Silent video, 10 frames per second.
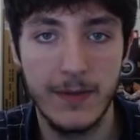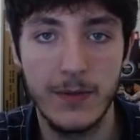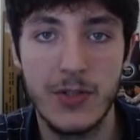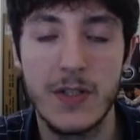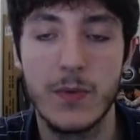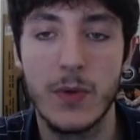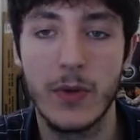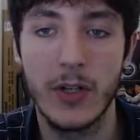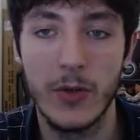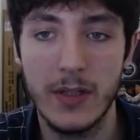which is where we're
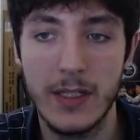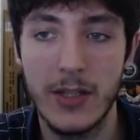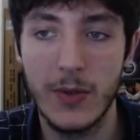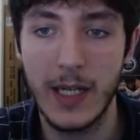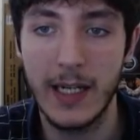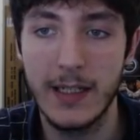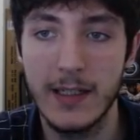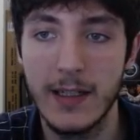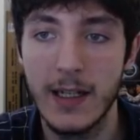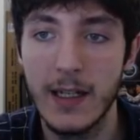currently located.